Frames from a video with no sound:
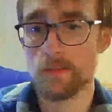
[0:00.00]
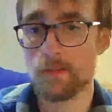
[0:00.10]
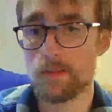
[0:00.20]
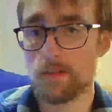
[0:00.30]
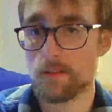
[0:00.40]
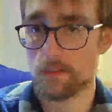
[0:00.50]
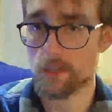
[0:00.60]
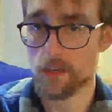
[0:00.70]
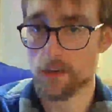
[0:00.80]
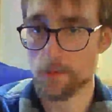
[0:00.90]
Learning
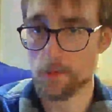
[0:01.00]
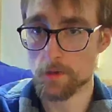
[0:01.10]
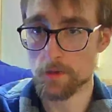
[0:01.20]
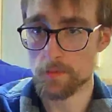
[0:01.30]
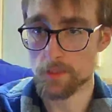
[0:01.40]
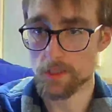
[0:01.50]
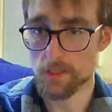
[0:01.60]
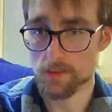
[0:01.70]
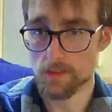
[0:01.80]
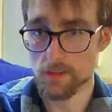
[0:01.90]
how to work
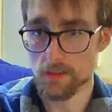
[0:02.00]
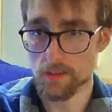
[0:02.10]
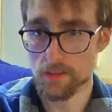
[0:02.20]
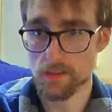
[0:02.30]
OBS, I guess.